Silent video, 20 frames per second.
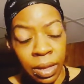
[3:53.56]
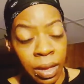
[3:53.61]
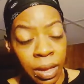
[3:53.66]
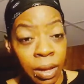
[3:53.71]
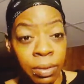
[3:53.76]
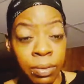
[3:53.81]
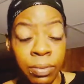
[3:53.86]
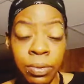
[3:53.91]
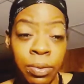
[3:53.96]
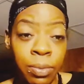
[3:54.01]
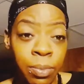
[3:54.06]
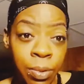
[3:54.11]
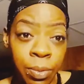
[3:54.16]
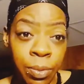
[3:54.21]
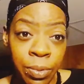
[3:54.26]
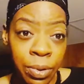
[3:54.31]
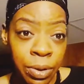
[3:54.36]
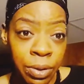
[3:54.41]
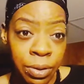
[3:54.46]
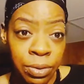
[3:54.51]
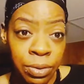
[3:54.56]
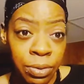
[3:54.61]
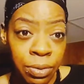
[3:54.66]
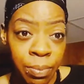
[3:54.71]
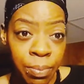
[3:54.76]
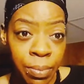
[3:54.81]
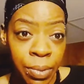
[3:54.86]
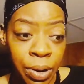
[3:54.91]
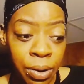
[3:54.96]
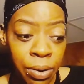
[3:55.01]
I don't know what we're going to do
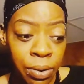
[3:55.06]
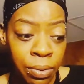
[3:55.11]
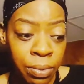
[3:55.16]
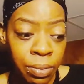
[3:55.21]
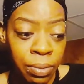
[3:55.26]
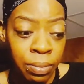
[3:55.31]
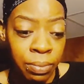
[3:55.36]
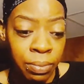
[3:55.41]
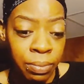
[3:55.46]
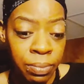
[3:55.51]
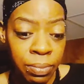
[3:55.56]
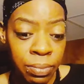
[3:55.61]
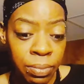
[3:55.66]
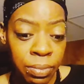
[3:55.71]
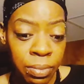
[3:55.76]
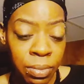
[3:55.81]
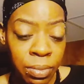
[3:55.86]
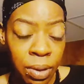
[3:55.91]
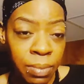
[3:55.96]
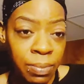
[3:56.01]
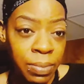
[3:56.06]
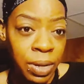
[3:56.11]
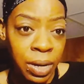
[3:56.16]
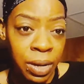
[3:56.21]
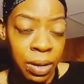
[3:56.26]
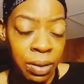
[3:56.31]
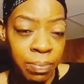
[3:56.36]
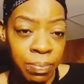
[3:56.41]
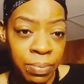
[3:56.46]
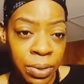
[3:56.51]
tomorrow. I may not